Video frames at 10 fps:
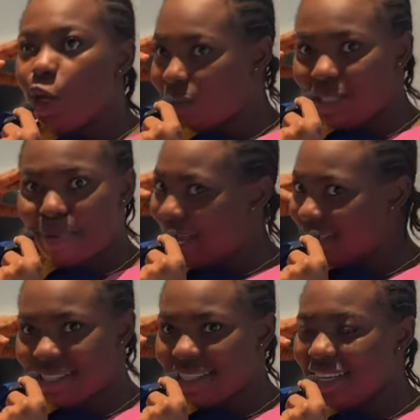not
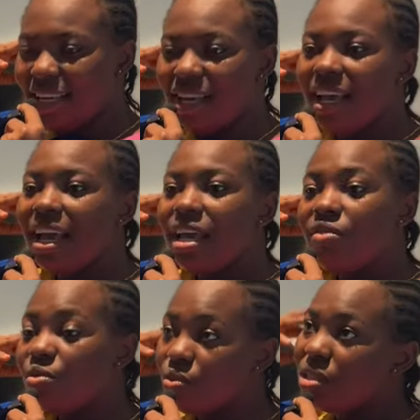spicy.
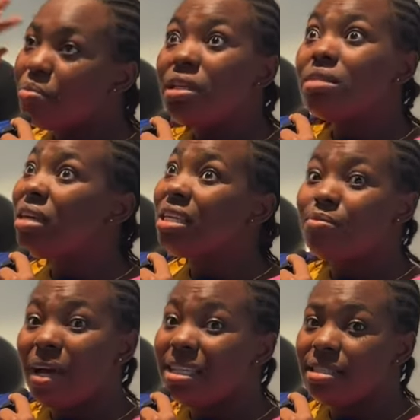Even we'll say, please make it
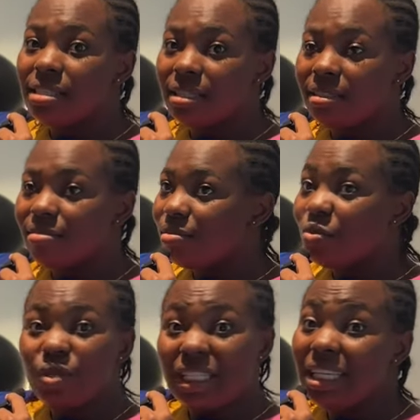spicy.
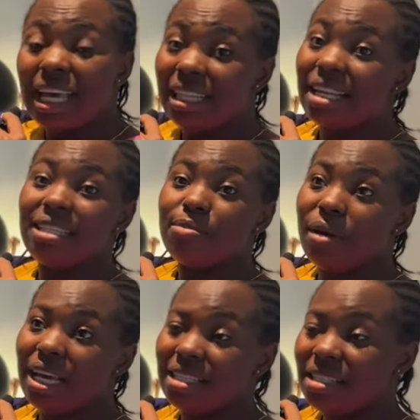We didn't get any
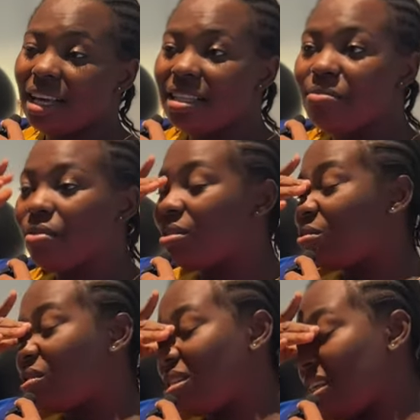spice. At the point, we we're just